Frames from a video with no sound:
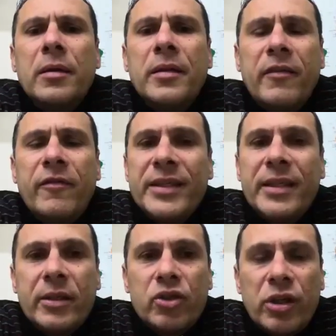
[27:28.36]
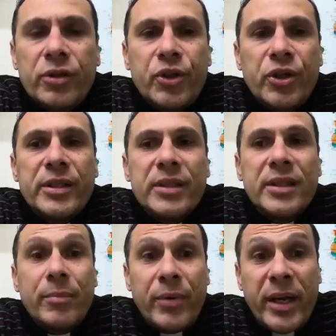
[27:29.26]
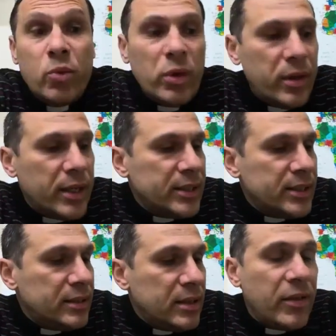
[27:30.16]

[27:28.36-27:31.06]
They visited churches. They prayed with us.